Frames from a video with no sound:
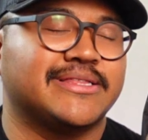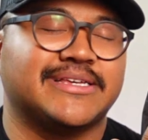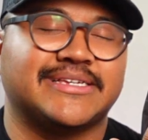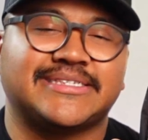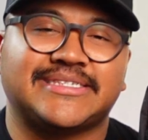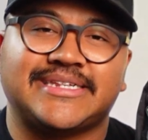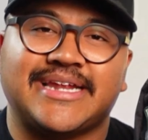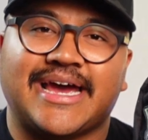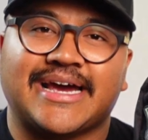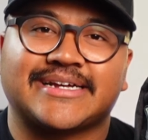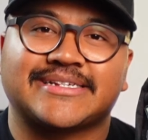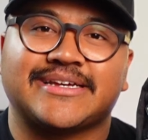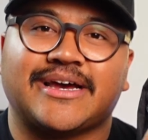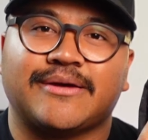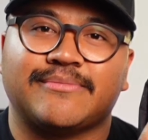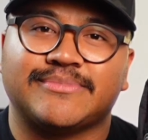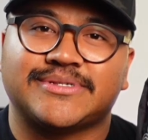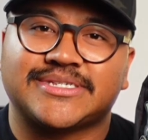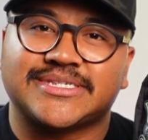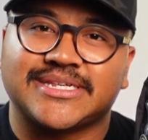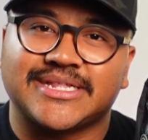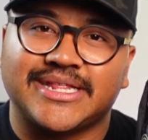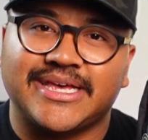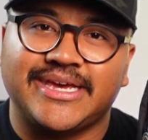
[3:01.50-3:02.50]
the Snacktime
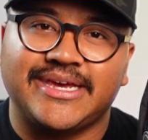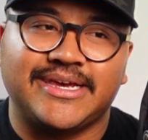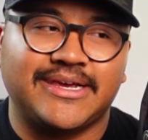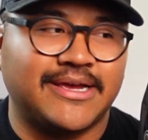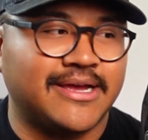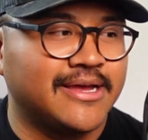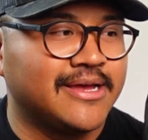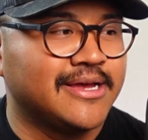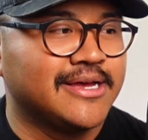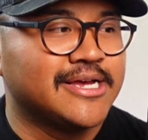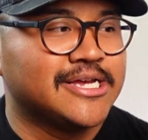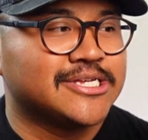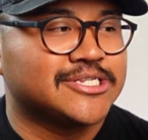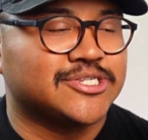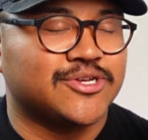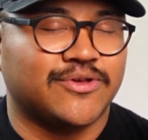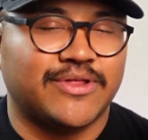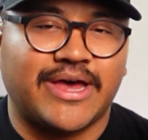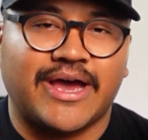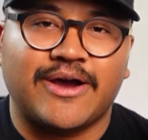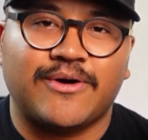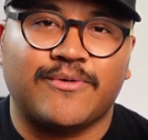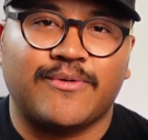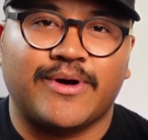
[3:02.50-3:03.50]
Sling, so
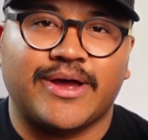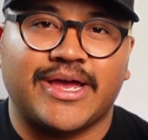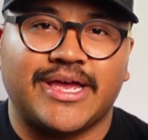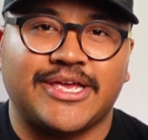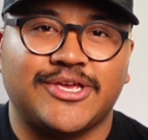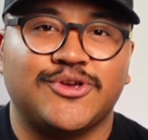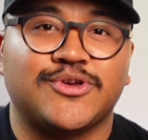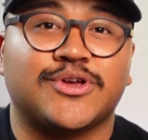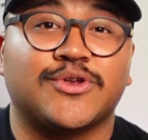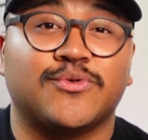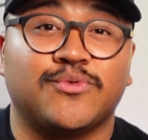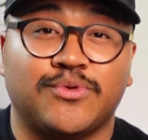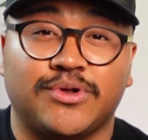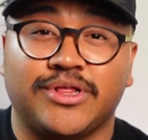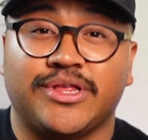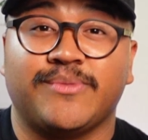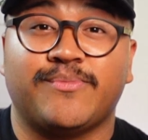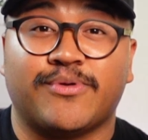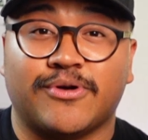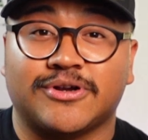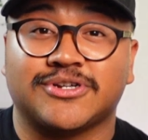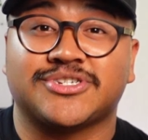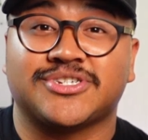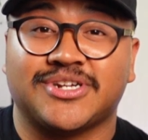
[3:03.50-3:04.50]
that way you can really
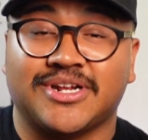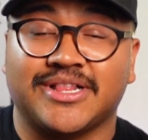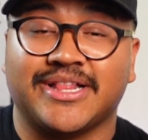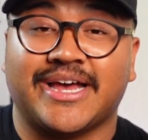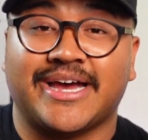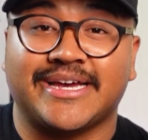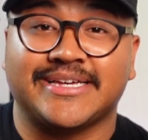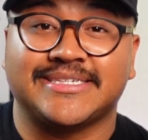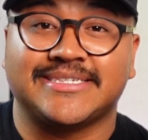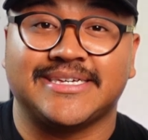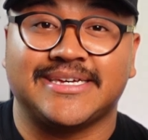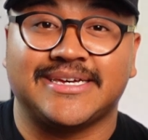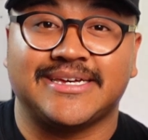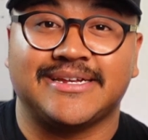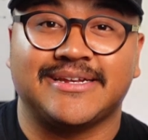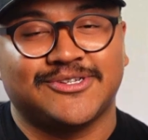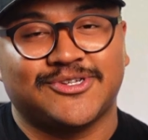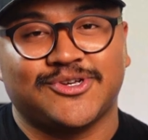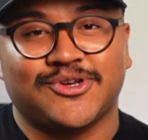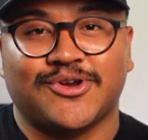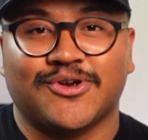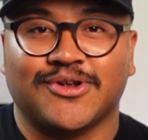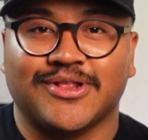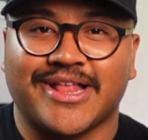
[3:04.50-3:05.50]
personalize it to your